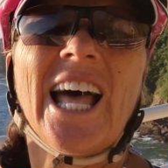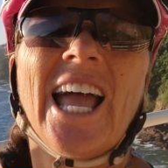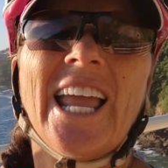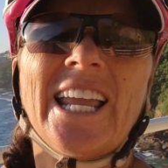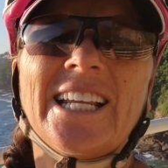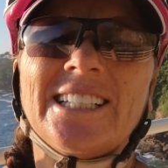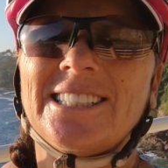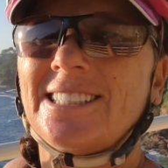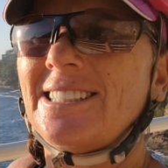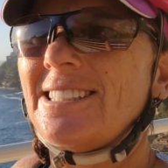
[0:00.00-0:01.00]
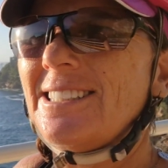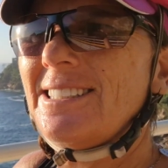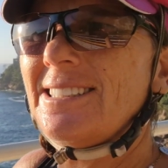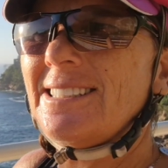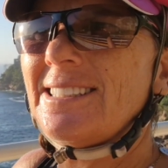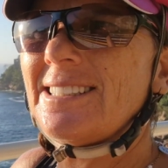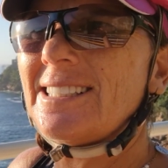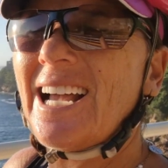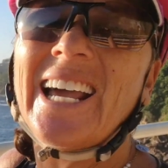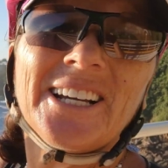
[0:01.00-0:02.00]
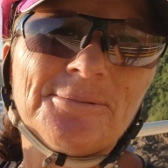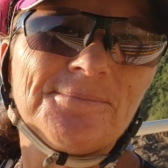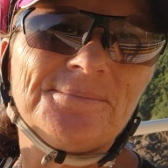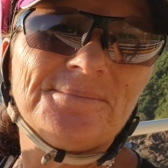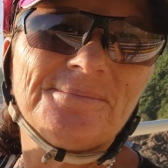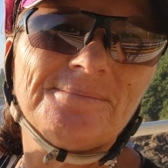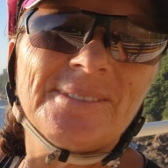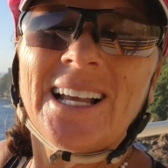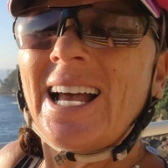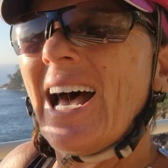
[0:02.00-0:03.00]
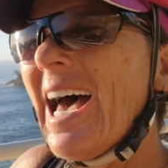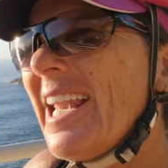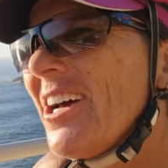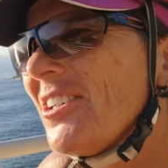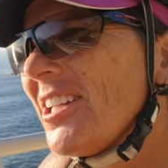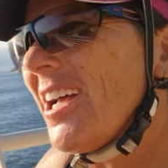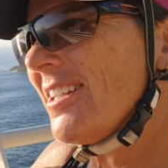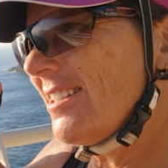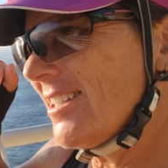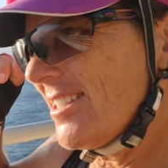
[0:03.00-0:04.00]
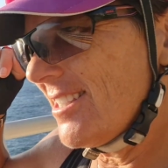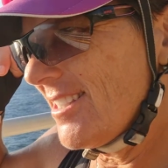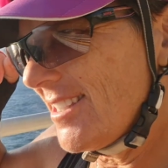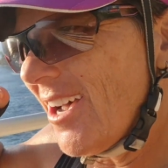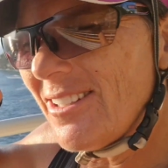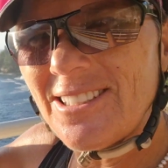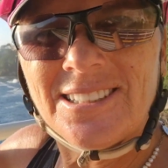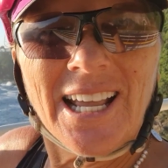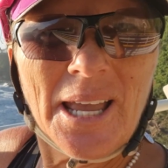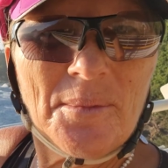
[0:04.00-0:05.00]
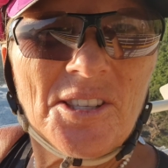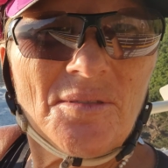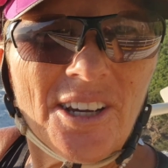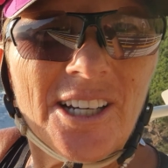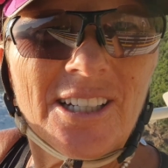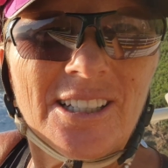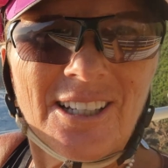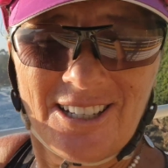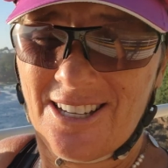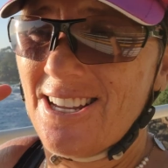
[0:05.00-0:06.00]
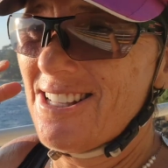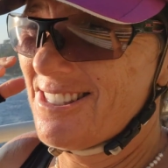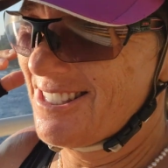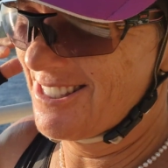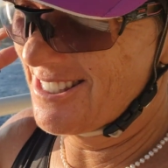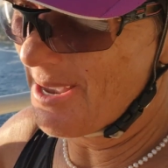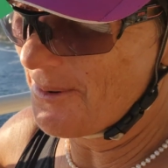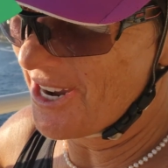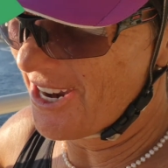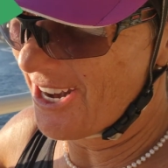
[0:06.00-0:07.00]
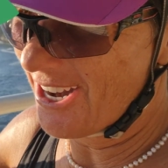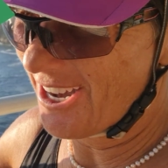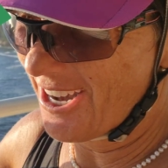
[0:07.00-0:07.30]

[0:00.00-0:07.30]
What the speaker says: day. I know that in the southern hemisphere it's summer,